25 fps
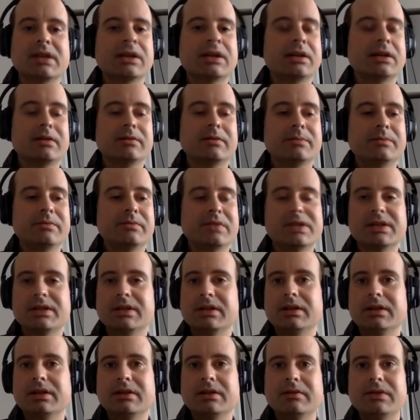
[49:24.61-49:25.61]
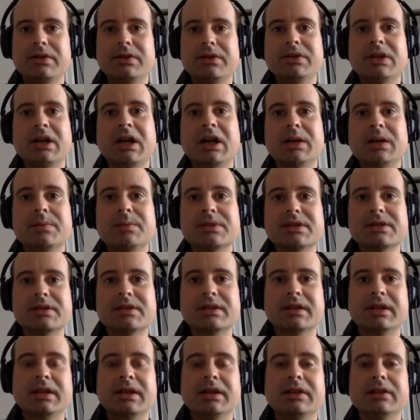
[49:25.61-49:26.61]
I, have visited it a few times as
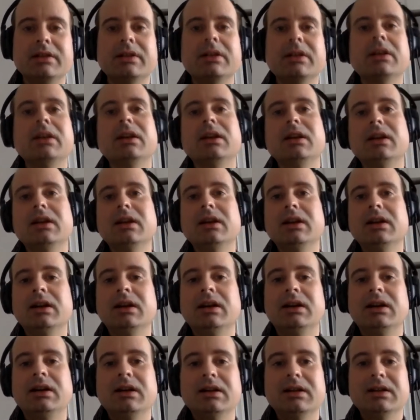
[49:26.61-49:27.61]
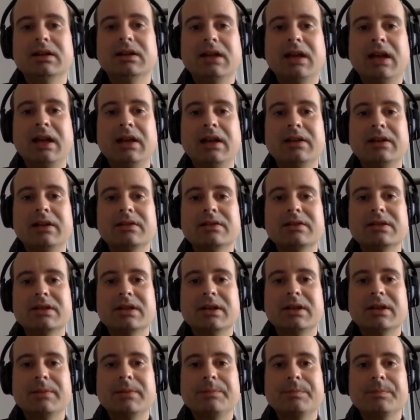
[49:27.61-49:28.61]
a kid. Uh, and
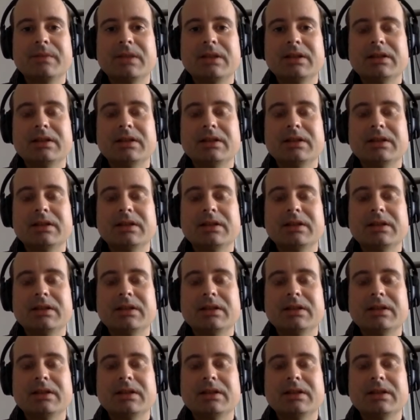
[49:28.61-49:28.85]
um,